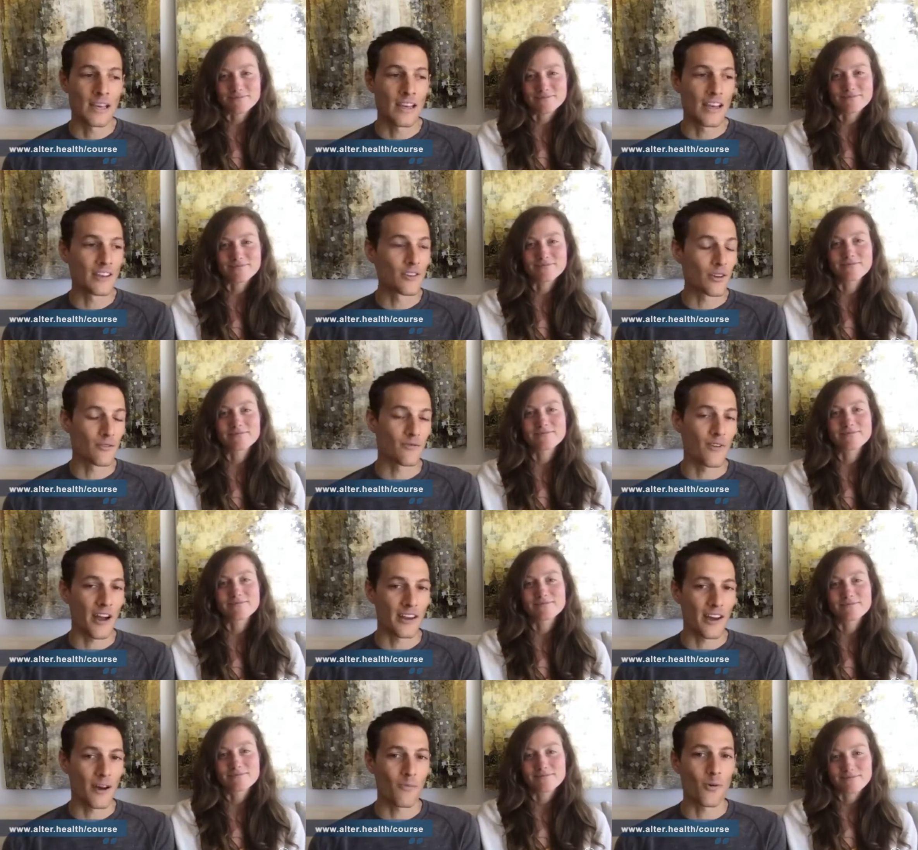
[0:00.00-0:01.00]
Speaker 1: And you can
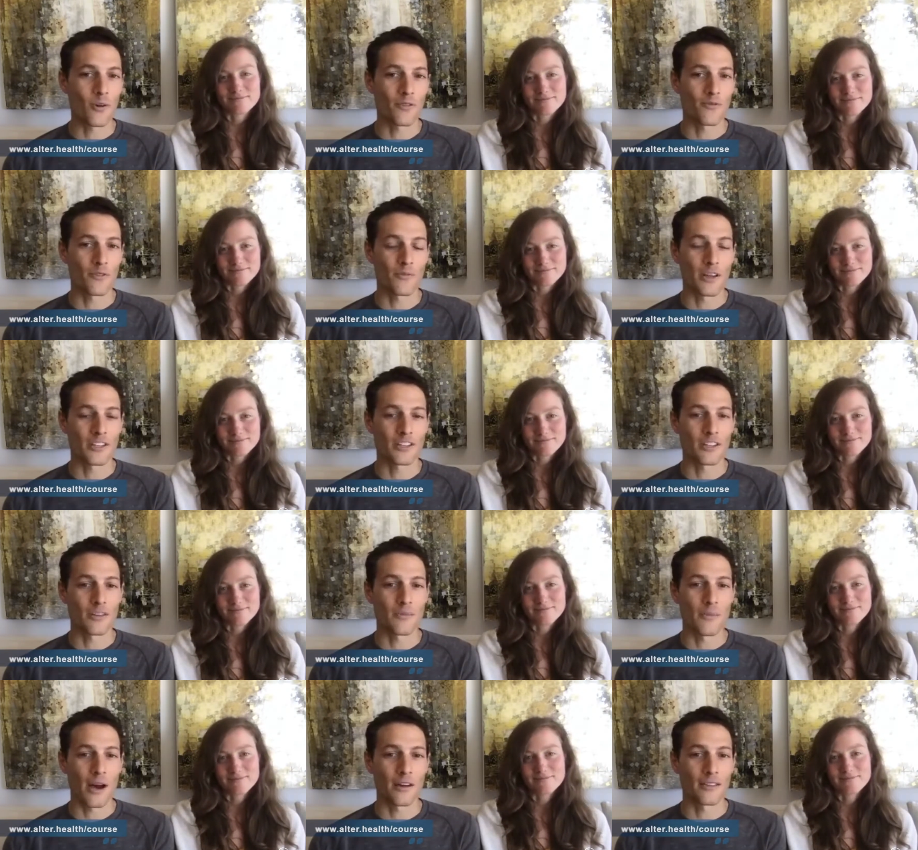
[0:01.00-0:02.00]
find out more information
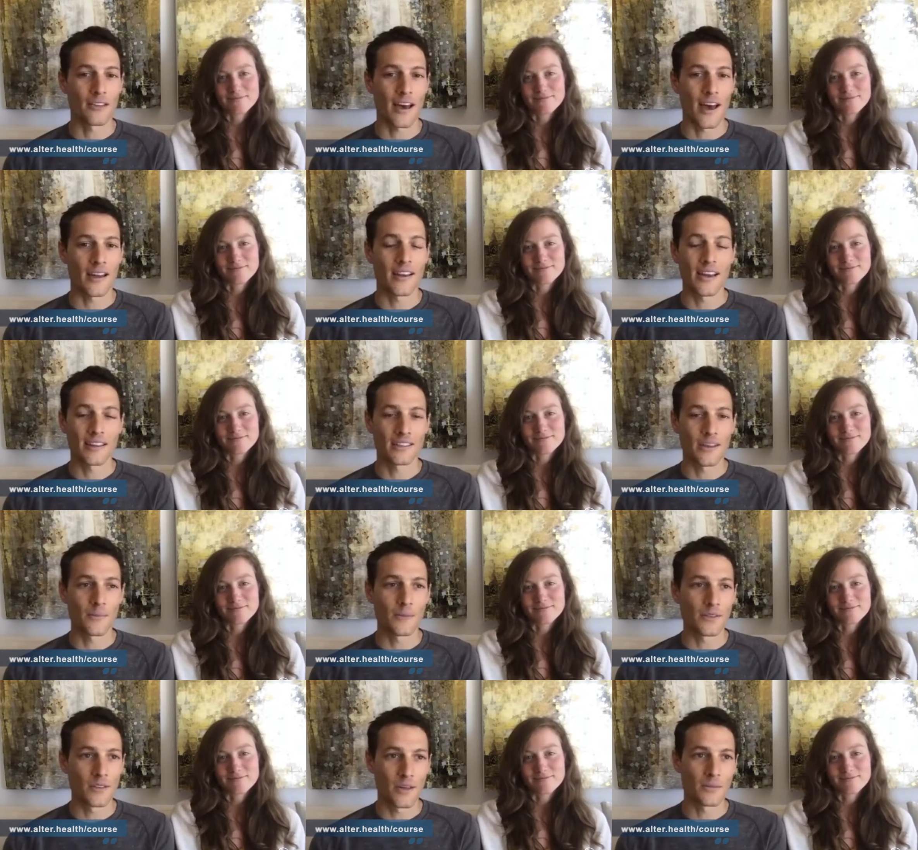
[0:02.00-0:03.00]
about that at
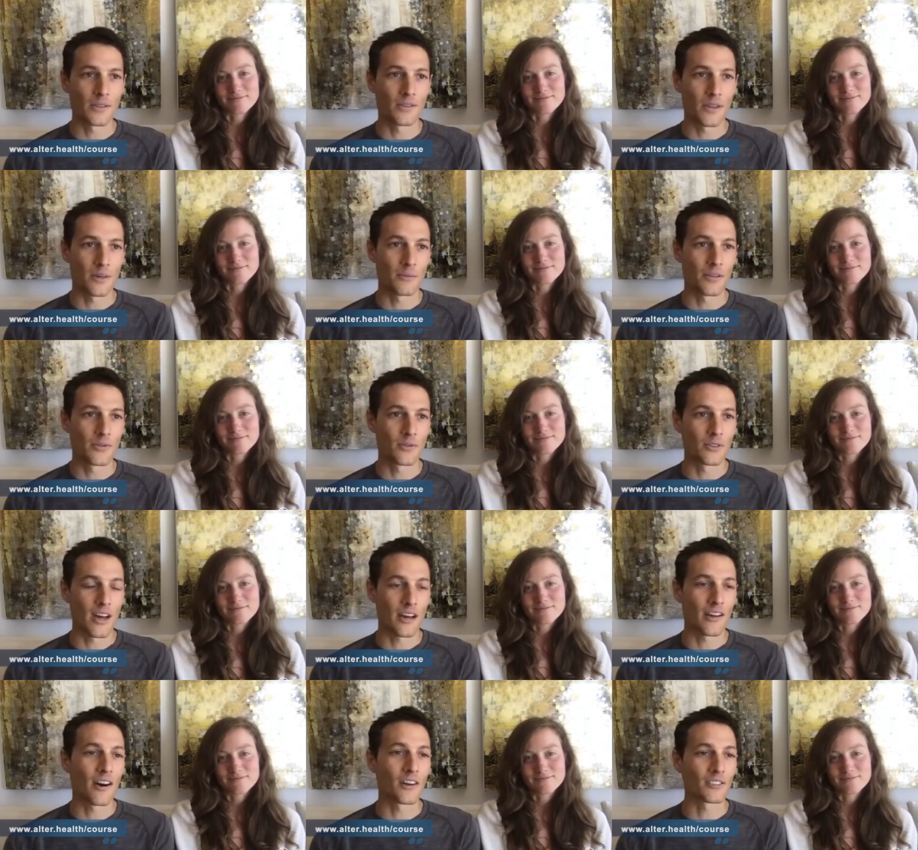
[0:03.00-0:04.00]
w w w
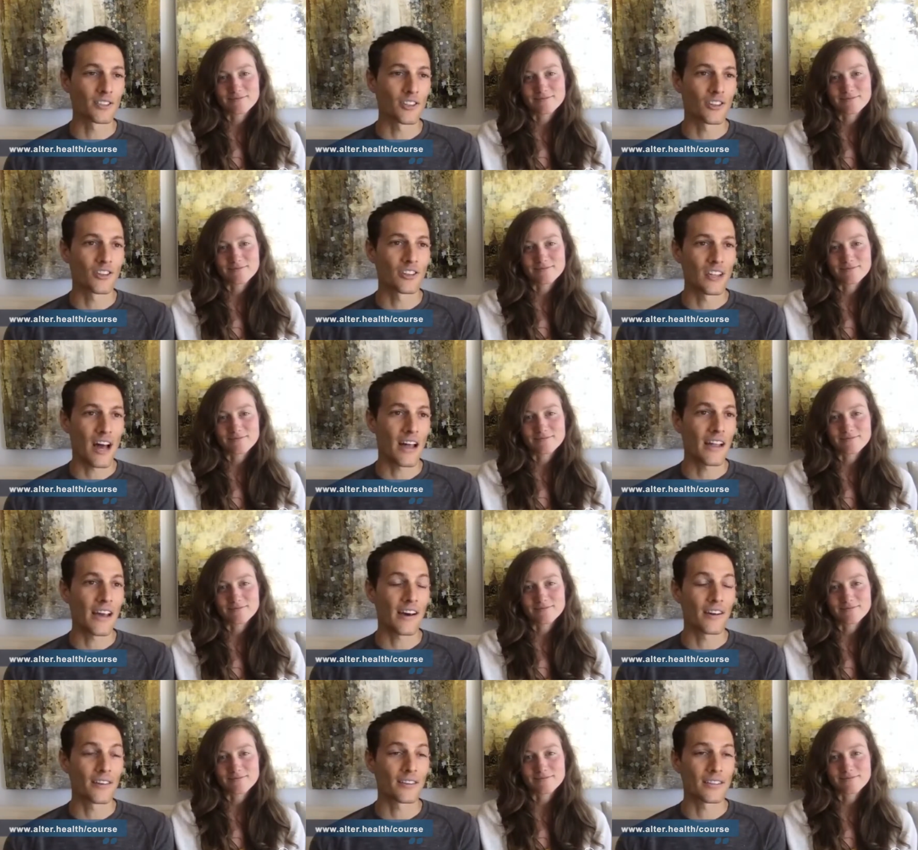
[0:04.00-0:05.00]
dot alter dot
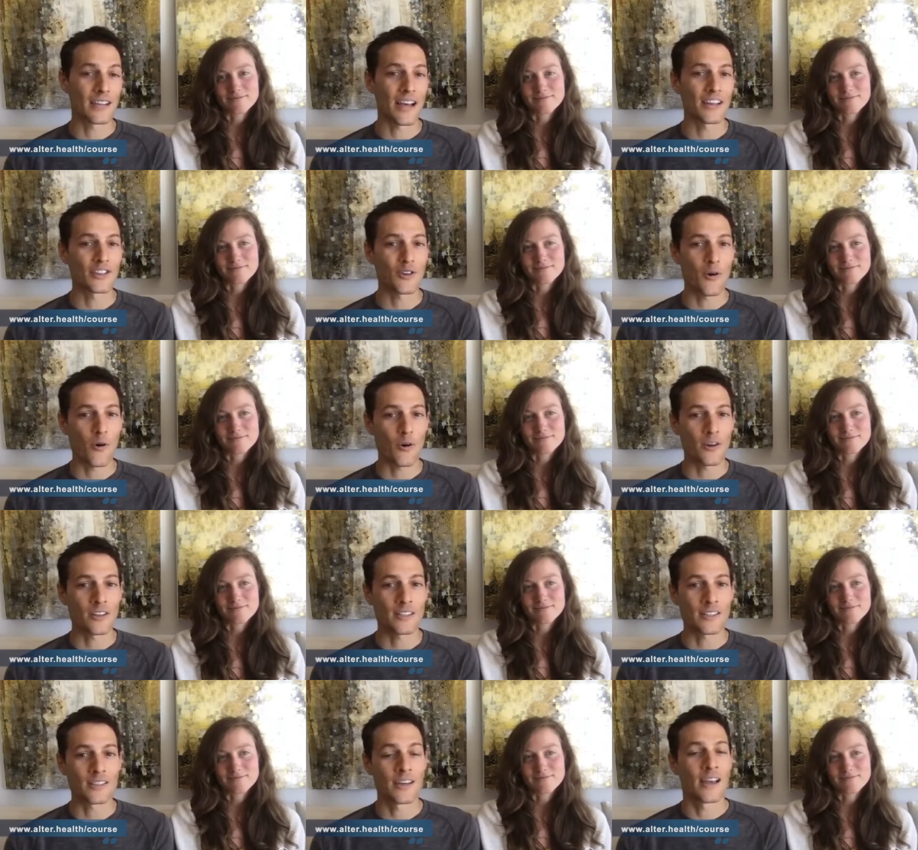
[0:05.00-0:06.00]
health slash
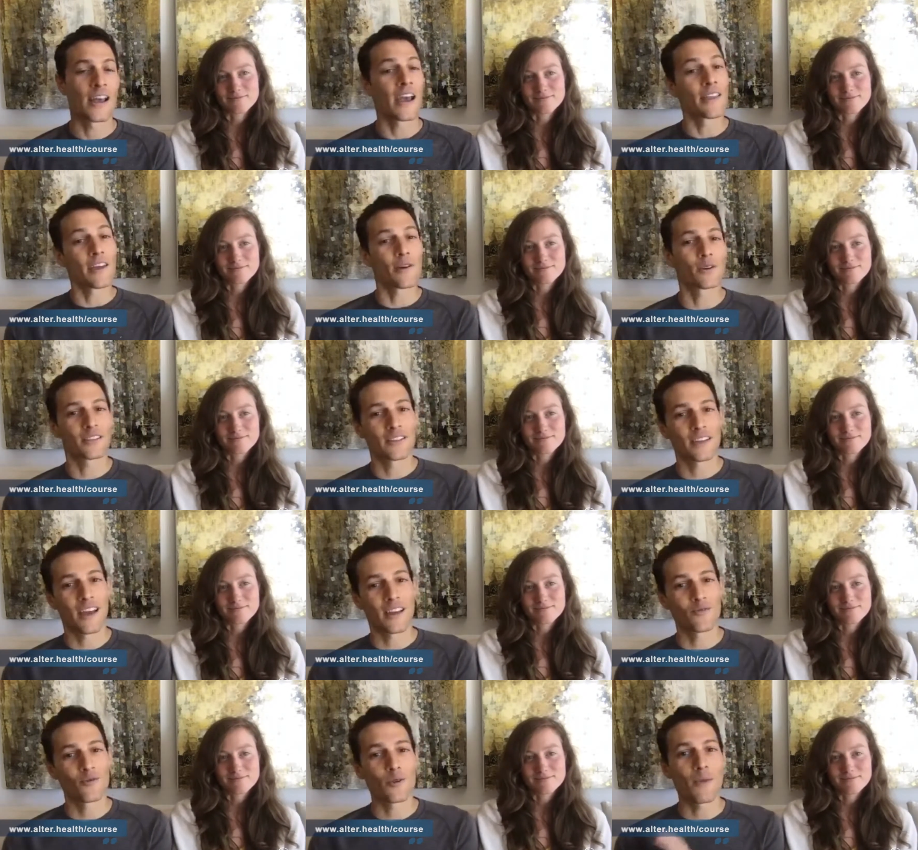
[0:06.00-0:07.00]
course. And then once
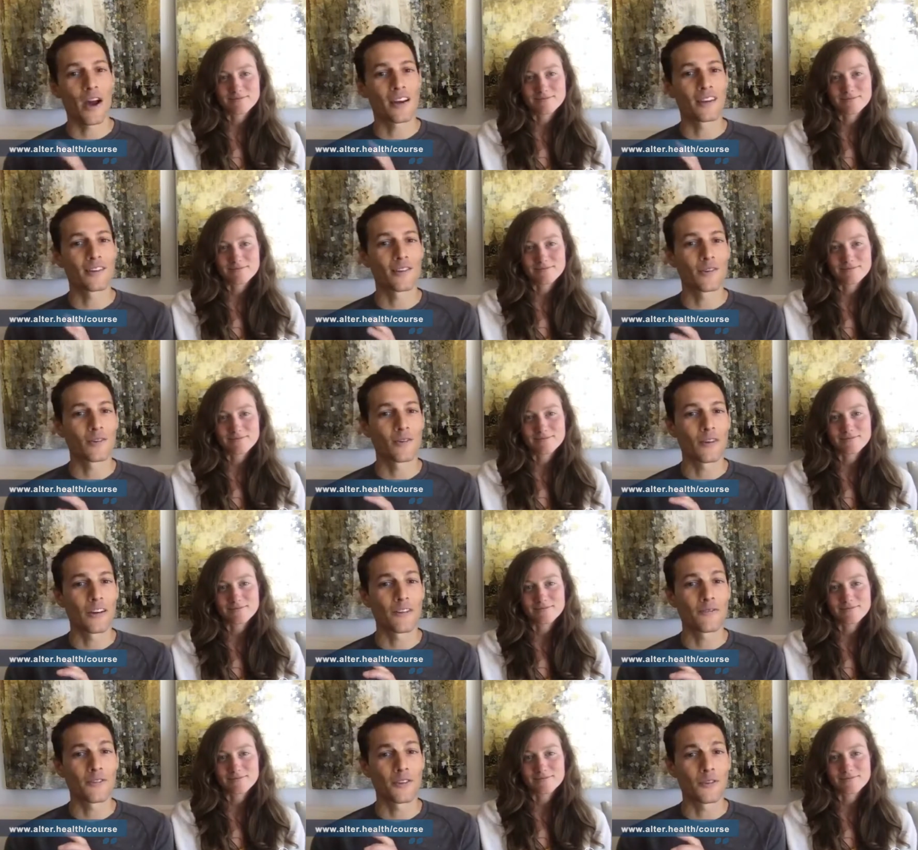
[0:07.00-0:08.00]
again, reminding you,
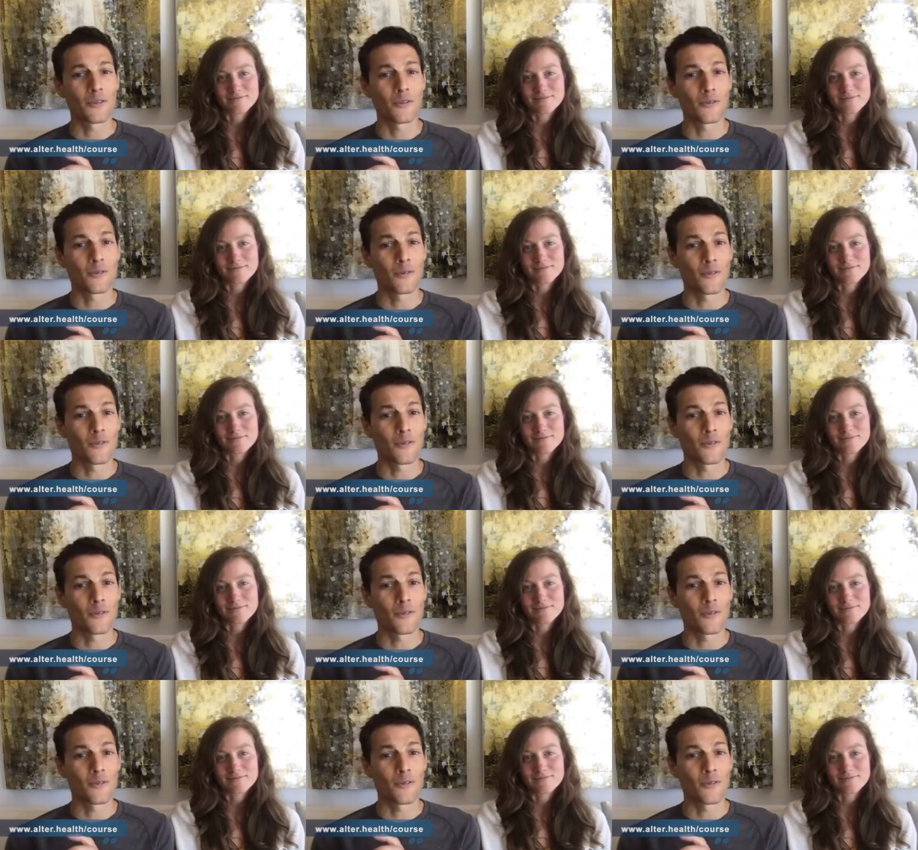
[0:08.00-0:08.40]
if you